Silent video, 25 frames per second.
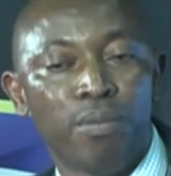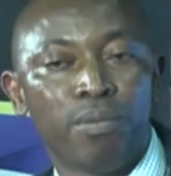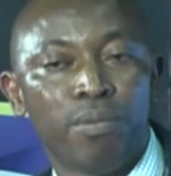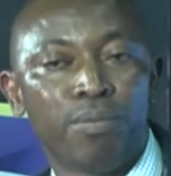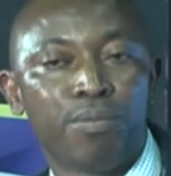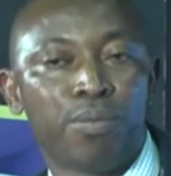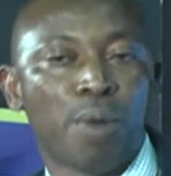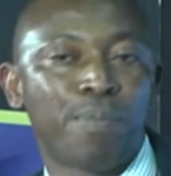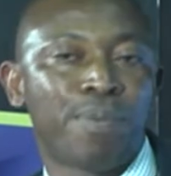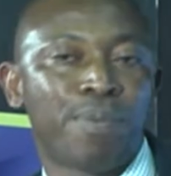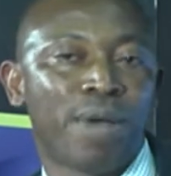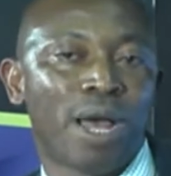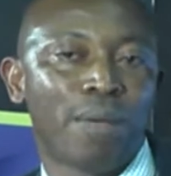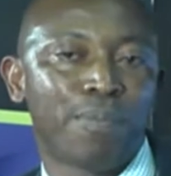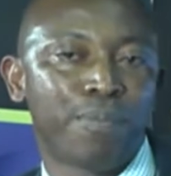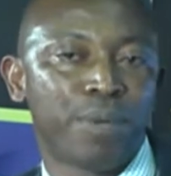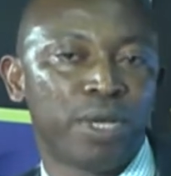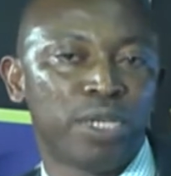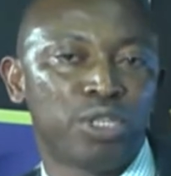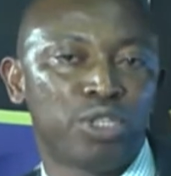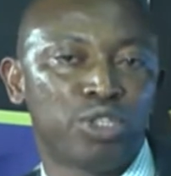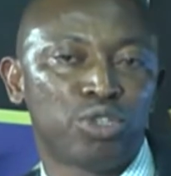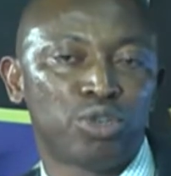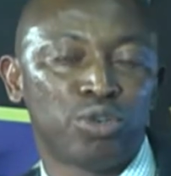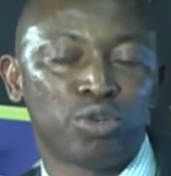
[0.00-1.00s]
proper
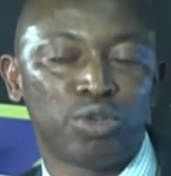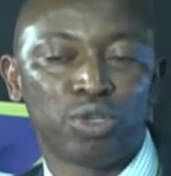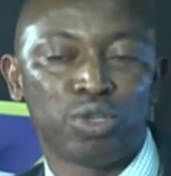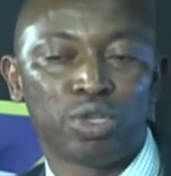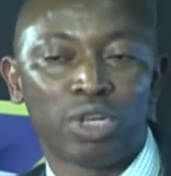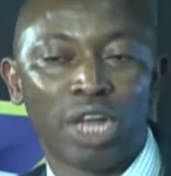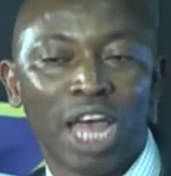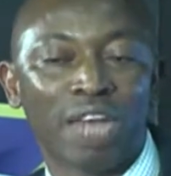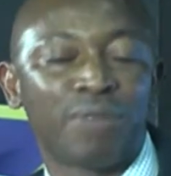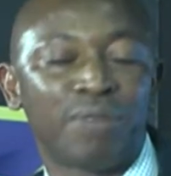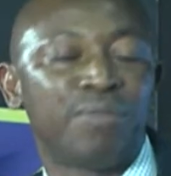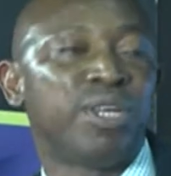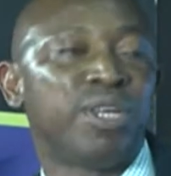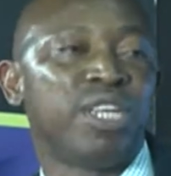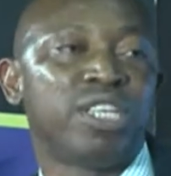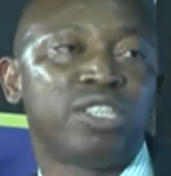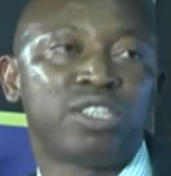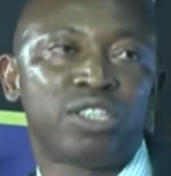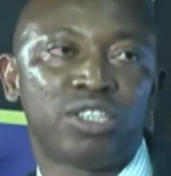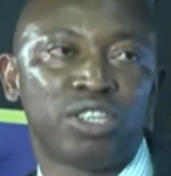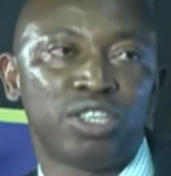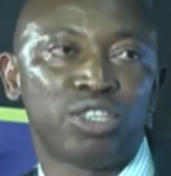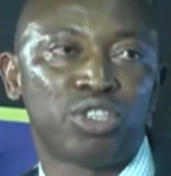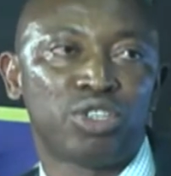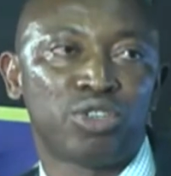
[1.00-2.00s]
pension
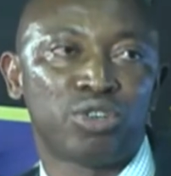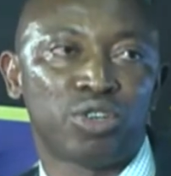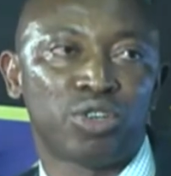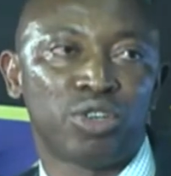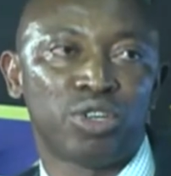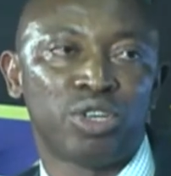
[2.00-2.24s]
administration.